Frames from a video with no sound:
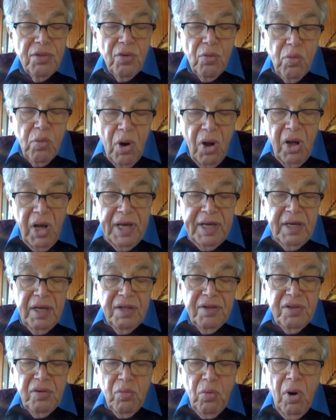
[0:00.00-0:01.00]
The, ri-
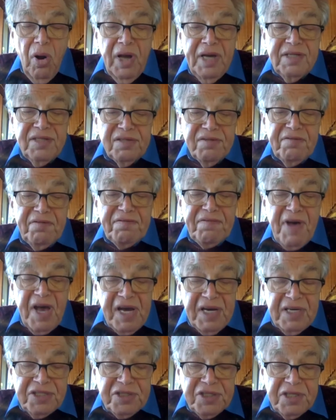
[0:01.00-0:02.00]
the rise of
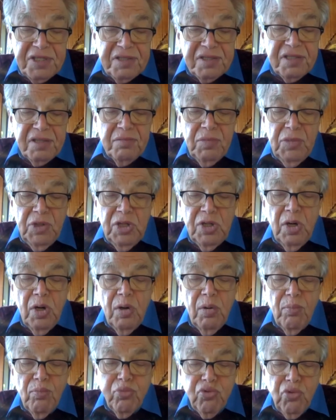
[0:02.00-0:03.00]
fascism
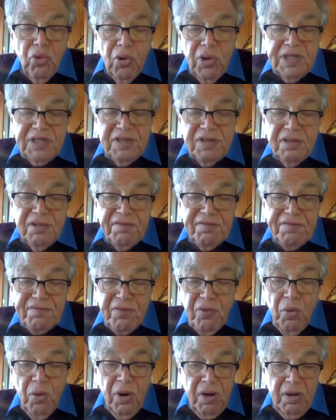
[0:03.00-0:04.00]
brought to the
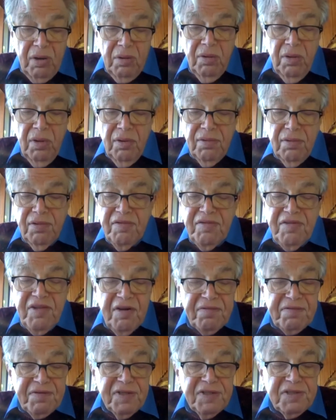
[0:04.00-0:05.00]
fore the
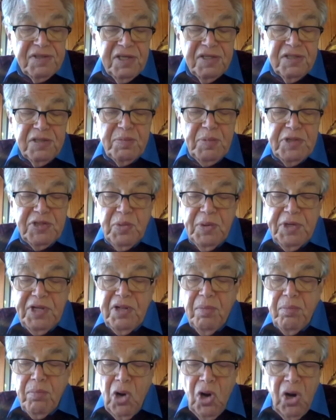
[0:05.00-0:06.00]
differences
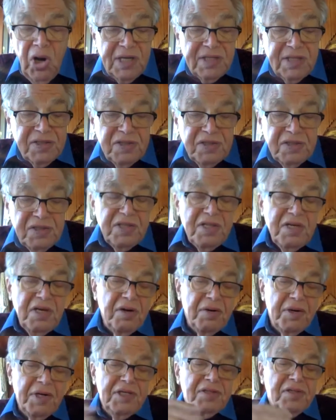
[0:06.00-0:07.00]
between the Marxist
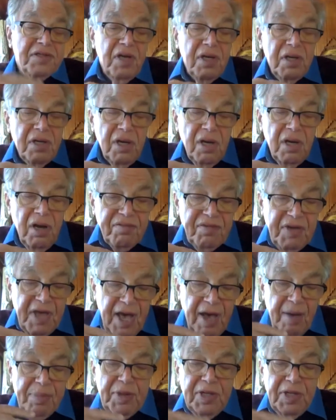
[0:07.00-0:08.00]
theories of
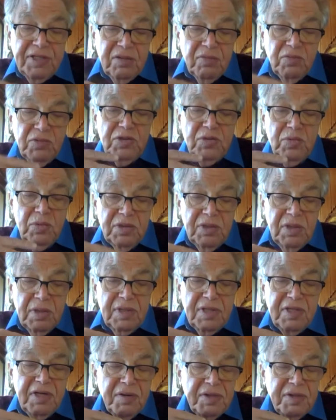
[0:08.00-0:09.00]
capitalism, which were
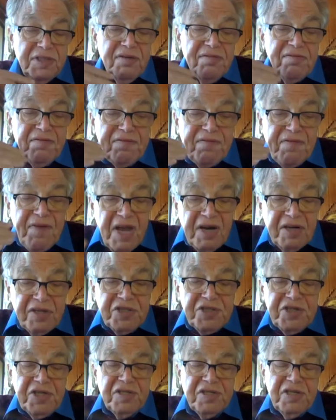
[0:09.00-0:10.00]
the theories of
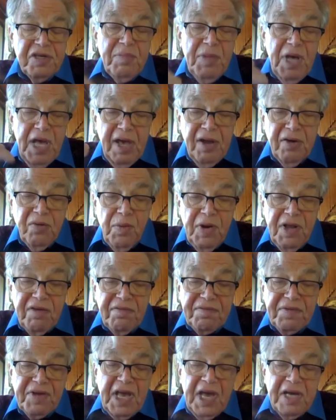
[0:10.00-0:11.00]
fetishism and
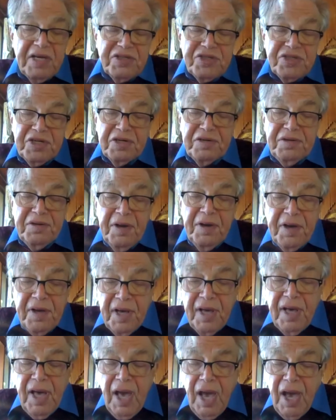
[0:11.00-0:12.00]
reification,
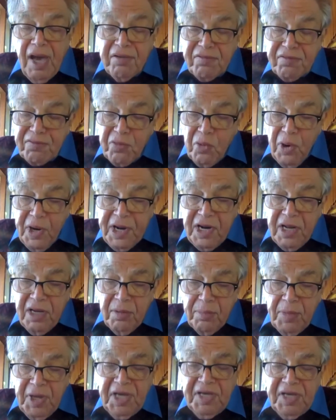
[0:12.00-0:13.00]
and
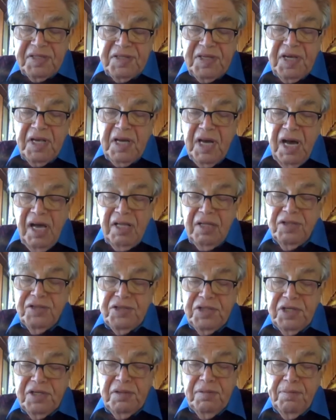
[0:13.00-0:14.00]
Freudian mass
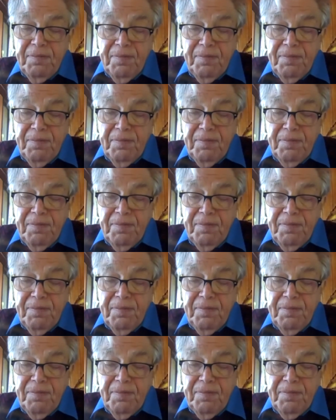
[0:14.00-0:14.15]
psychology.